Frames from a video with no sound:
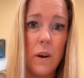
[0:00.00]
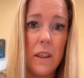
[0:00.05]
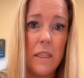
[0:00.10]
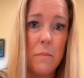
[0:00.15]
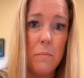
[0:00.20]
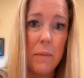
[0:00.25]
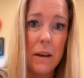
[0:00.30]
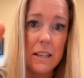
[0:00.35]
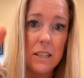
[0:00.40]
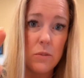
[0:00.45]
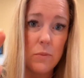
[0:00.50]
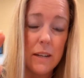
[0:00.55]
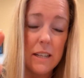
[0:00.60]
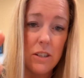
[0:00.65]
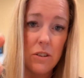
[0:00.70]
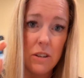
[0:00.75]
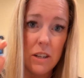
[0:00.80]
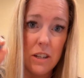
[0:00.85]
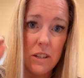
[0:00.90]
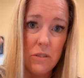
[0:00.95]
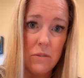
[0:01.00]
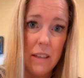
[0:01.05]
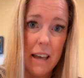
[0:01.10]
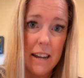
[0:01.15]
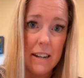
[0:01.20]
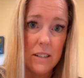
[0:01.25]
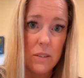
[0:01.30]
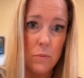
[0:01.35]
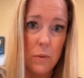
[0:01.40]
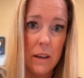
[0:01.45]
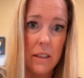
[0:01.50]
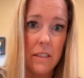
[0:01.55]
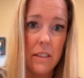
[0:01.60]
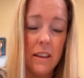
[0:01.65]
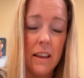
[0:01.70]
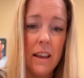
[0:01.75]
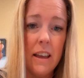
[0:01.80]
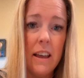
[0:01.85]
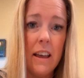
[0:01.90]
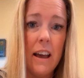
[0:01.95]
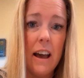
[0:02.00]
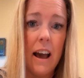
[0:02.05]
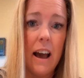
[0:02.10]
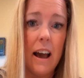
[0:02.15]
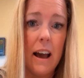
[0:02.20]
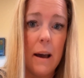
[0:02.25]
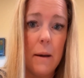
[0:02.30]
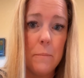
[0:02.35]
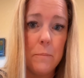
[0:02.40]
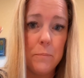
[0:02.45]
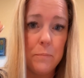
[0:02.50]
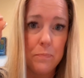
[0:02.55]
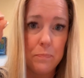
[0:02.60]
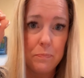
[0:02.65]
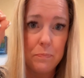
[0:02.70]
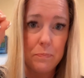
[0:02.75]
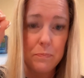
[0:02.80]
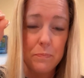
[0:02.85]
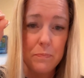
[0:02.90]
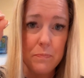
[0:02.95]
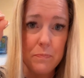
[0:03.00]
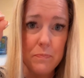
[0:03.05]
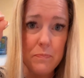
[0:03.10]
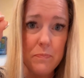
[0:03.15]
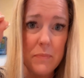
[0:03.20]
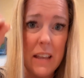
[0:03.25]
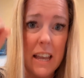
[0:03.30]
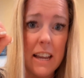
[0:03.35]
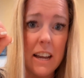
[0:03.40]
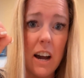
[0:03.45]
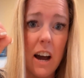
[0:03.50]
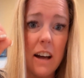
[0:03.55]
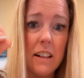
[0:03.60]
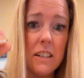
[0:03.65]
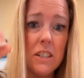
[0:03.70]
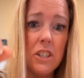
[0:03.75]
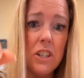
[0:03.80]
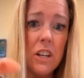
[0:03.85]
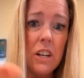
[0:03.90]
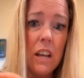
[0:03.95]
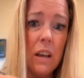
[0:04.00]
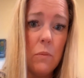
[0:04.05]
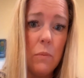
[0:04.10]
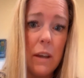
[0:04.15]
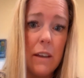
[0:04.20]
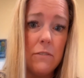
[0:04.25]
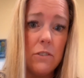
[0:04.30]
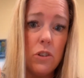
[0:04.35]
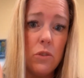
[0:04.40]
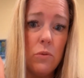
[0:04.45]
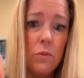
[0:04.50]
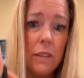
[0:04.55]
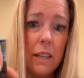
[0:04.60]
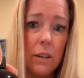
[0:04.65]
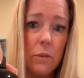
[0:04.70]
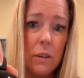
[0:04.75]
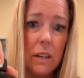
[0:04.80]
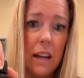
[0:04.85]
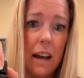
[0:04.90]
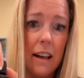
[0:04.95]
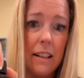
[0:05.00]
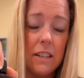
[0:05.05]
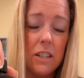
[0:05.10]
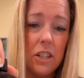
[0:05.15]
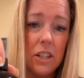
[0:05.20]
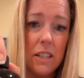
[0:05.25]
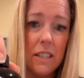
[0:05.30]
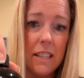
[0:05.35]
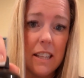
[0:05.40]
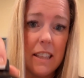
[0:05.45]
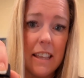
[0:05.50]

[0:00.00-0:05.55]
One of the best ways you can do that is with a collagen, and we have 2 liquid collagens.